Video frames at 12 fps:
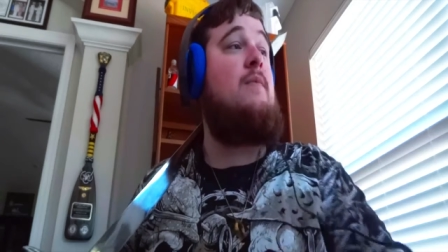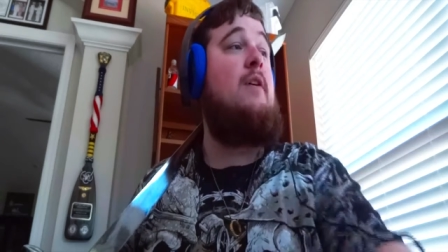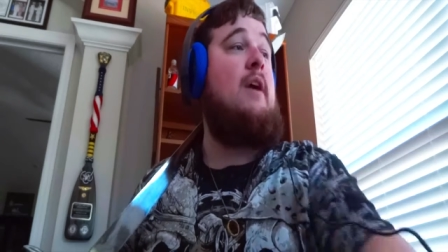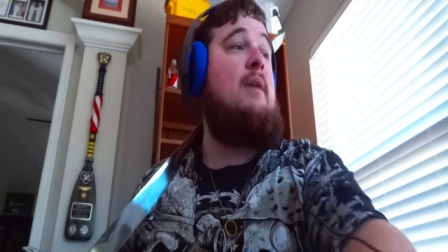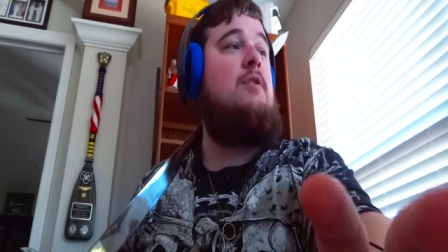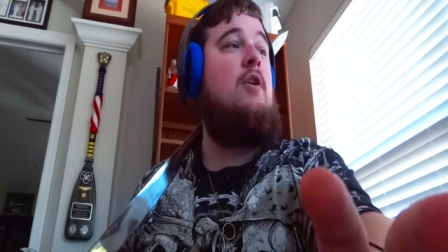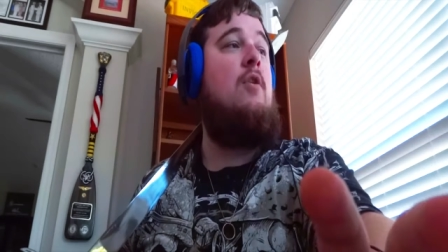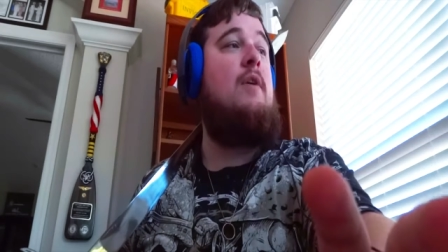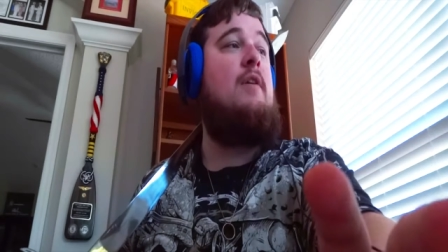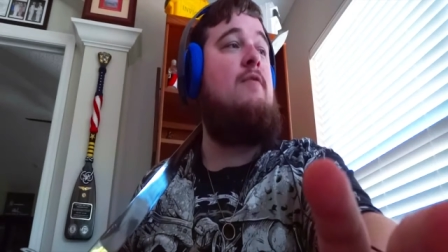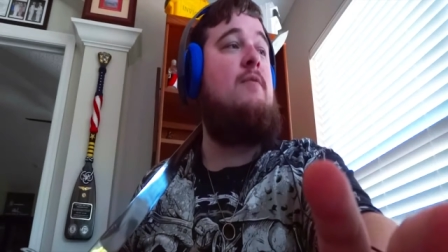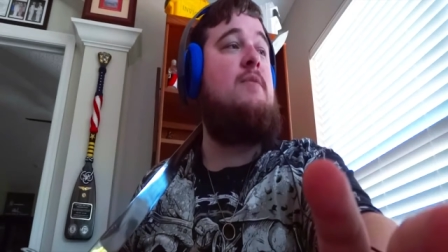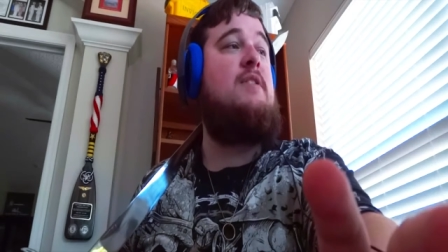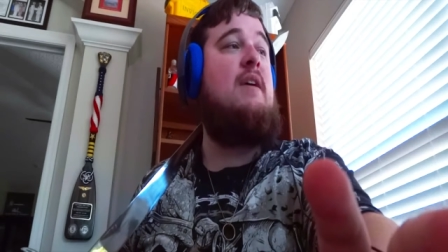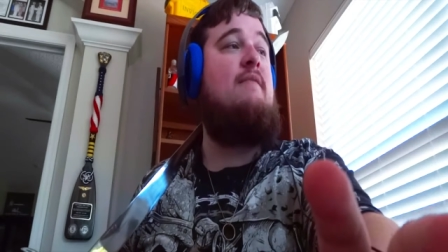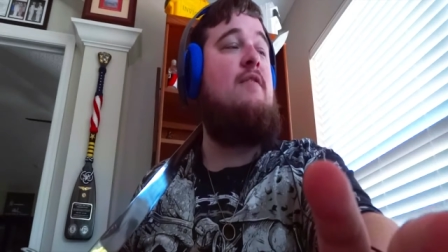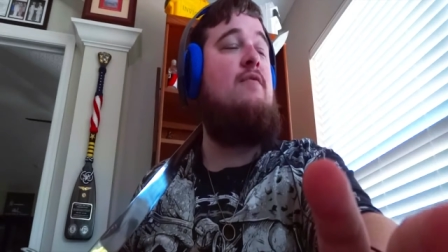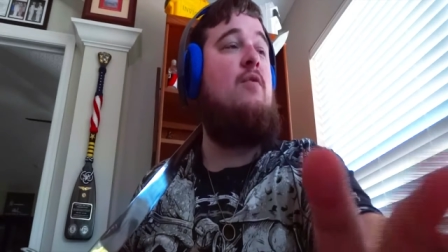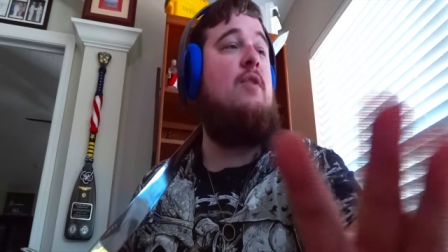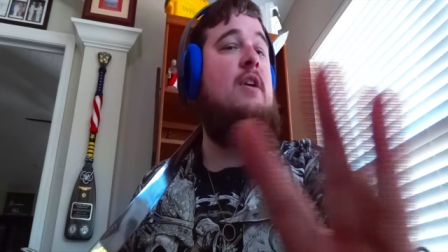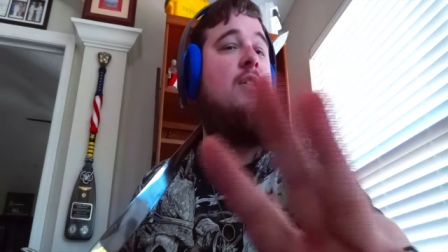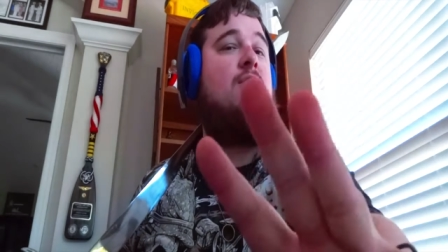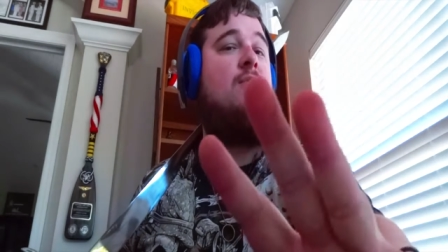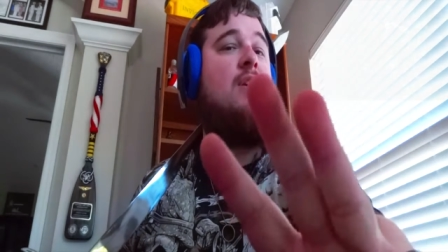Okay, going from 740
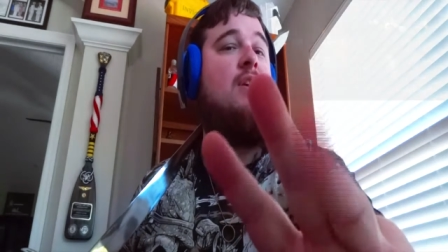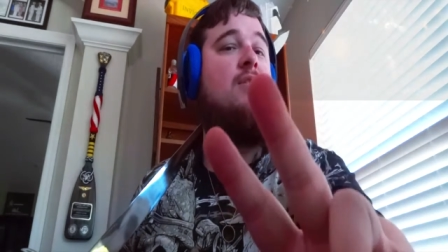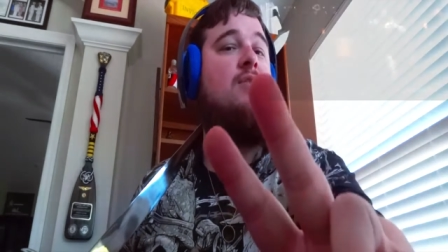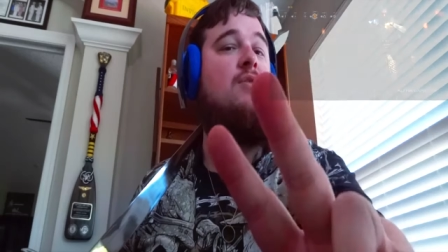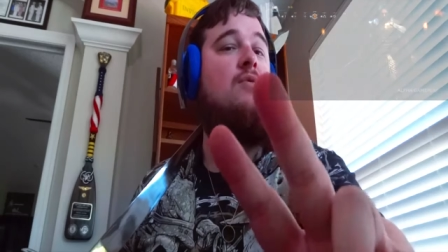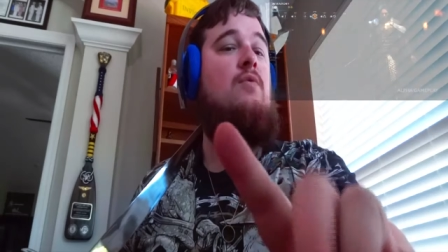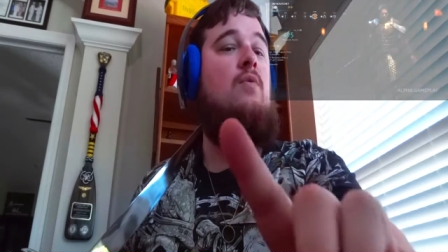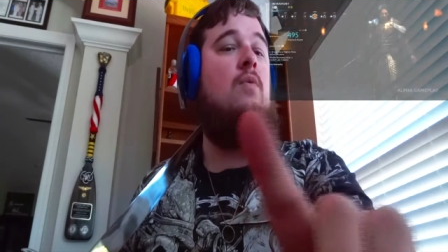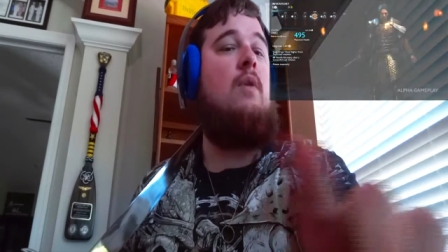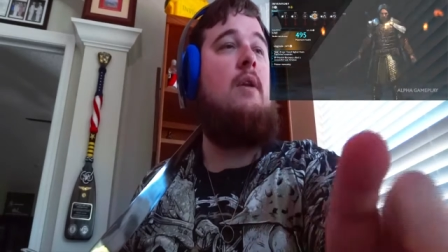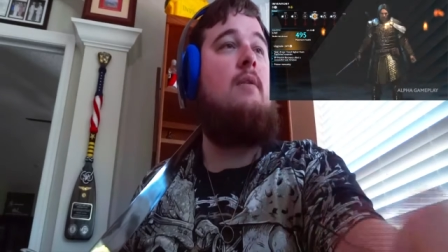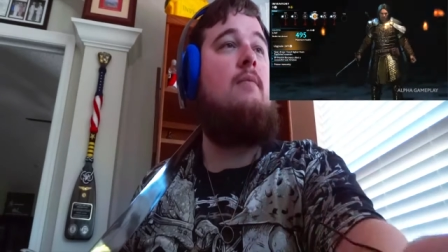in 3, 2, 1.